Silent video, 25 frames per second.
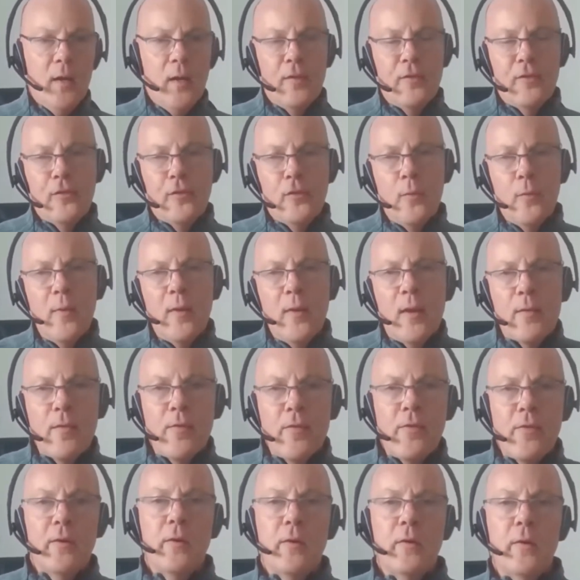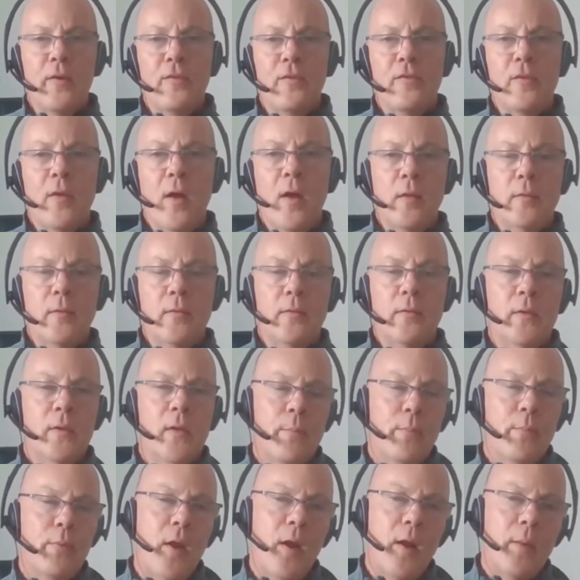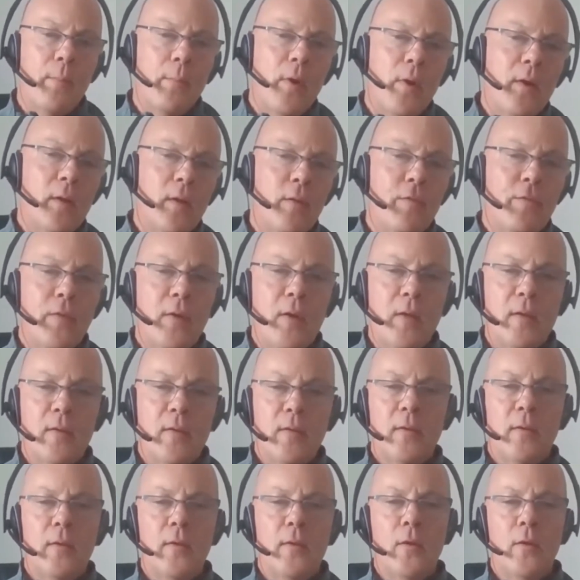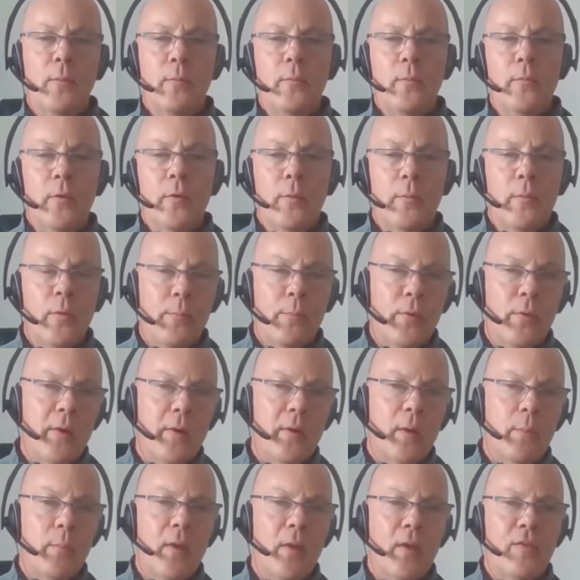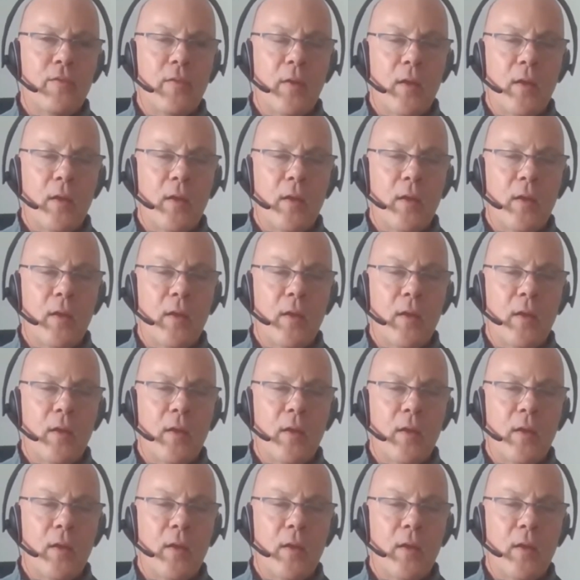Assuming everything checks out, you got product market fit, your product makes